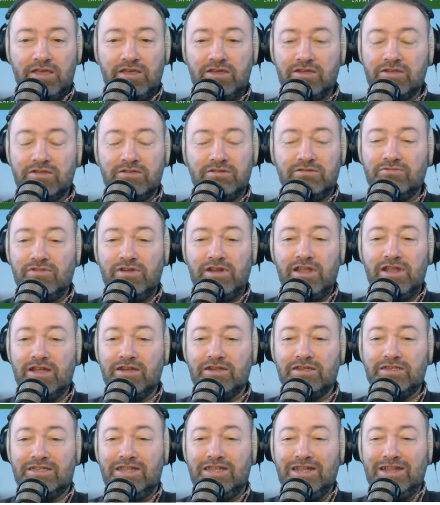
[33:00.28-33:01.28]
I couldn't really
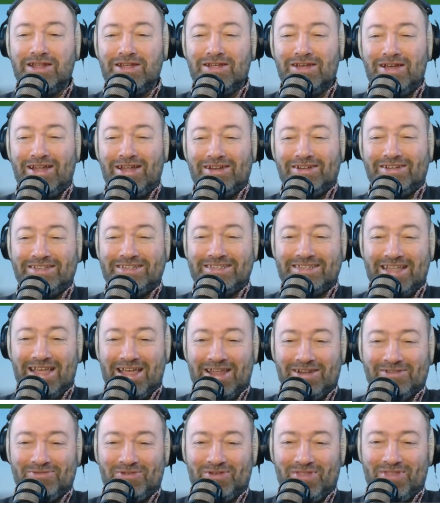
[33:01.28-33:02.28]

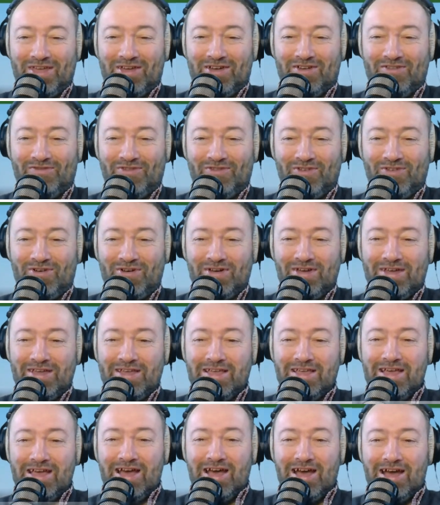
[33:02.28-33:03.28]
understand what they were for.
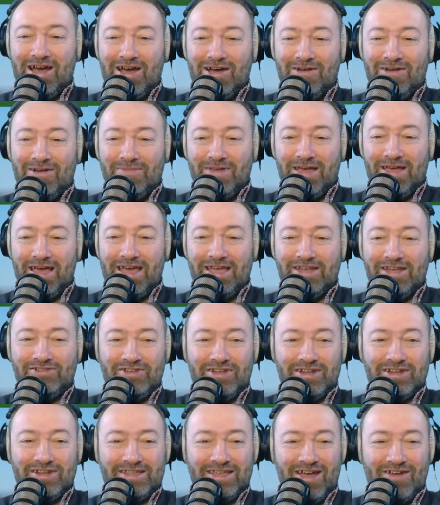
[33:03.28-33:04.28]

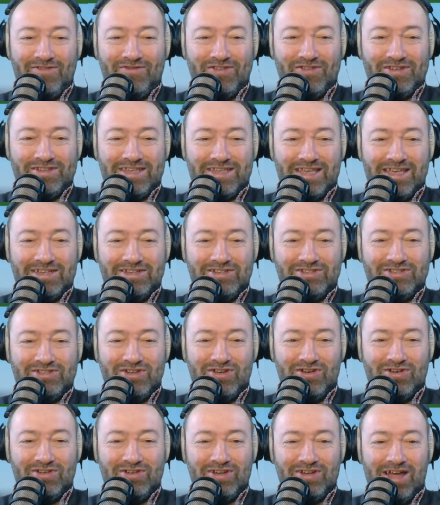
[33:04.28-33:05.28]
Adrian Caffrey say,
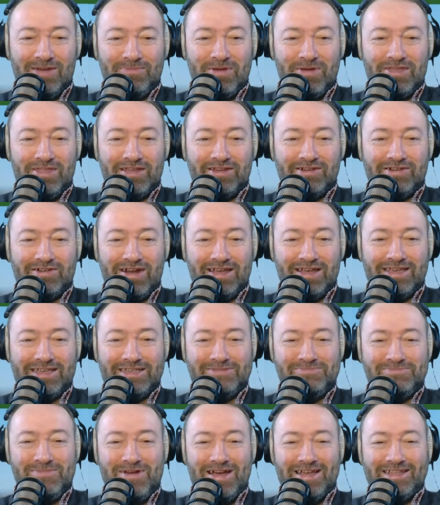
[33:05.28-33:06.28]
sure, I bet the crack
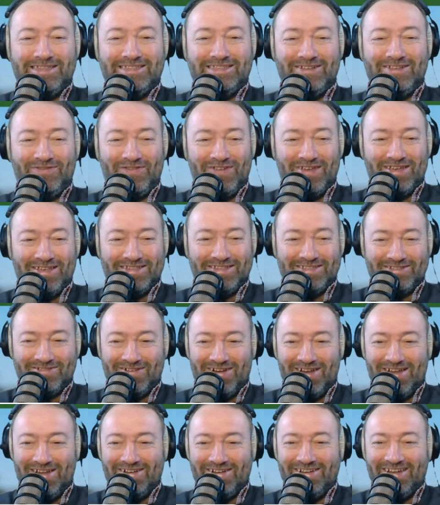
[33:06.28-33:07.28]
is mighty fierce
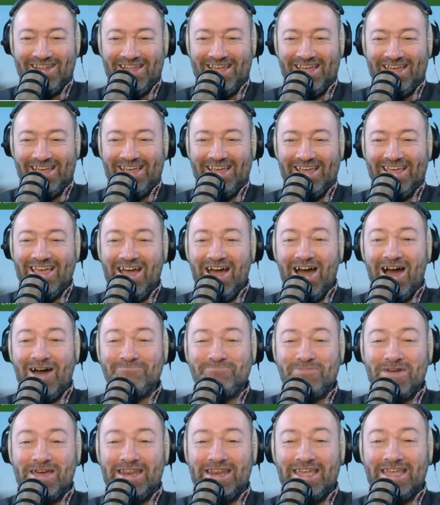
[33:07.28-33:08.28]
around there. I
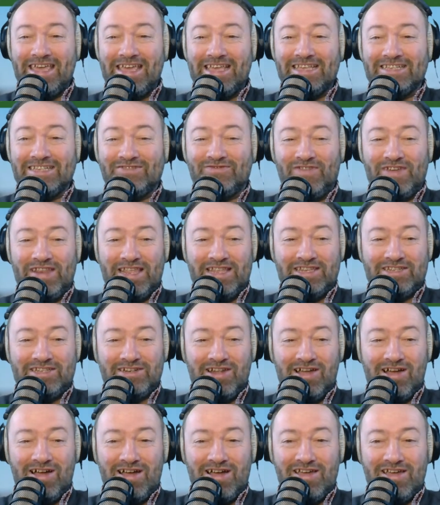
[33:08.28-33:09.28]
bet it is. Village
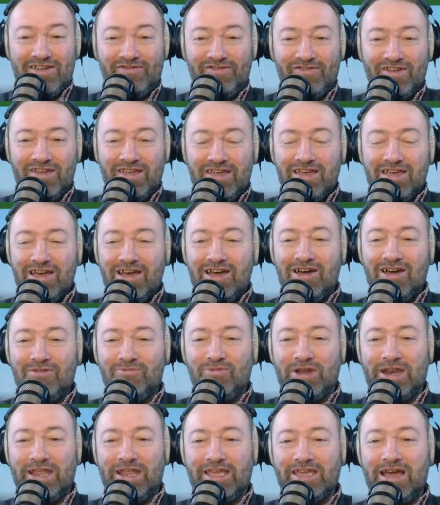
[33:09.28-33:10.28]
life.
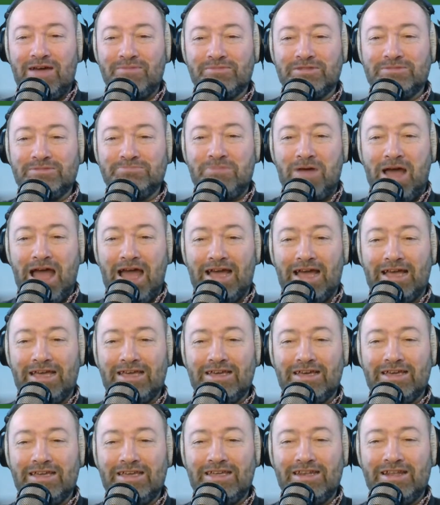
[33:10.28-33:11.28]
When it comes back,
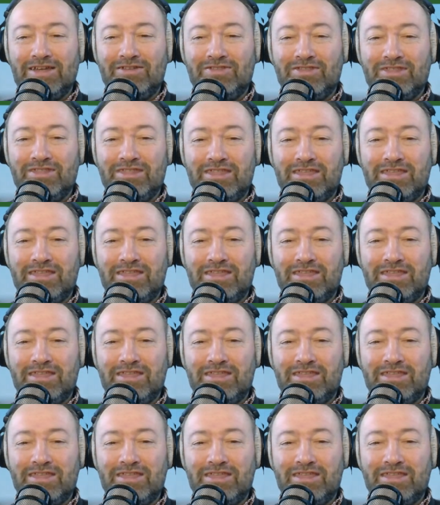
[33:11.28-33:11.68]
you know,